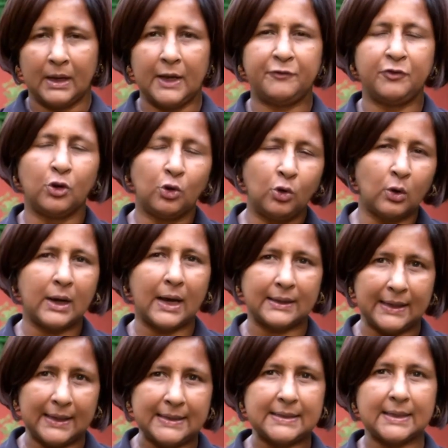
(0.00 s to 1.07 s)
If you look at
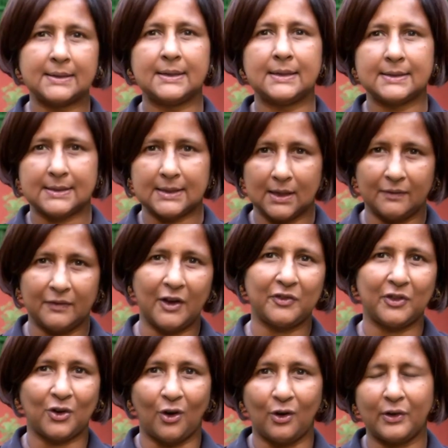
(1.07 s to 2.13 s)
the internal survey of
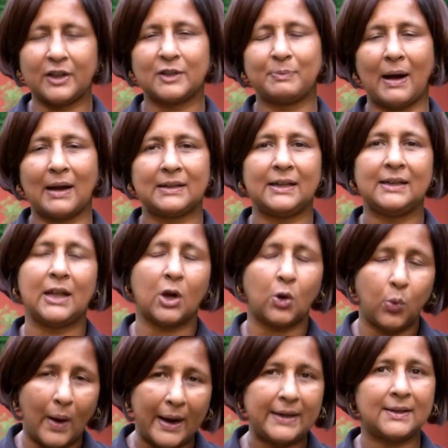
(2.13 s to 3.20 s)
the Congress party, they are
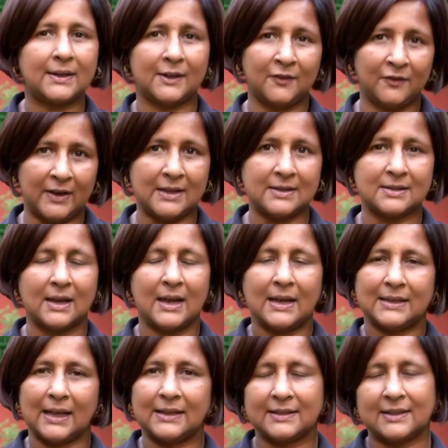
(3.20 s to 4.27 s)
quite convinced
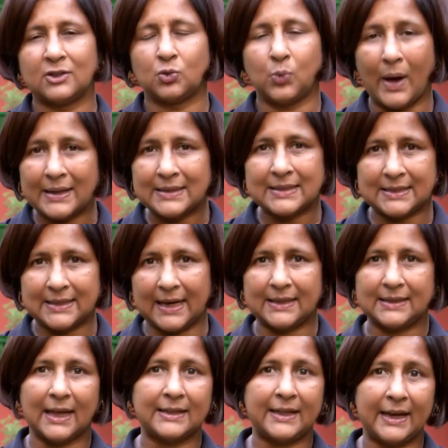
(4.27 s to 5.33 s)
that this is one
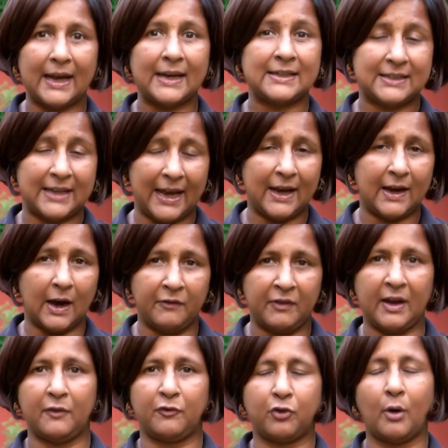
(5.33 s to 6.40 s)
state that they can take
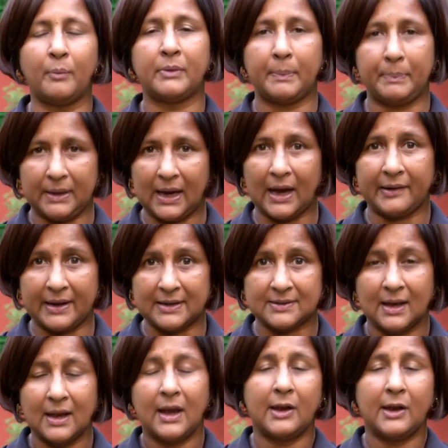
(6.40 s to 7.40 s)
away from the B R S.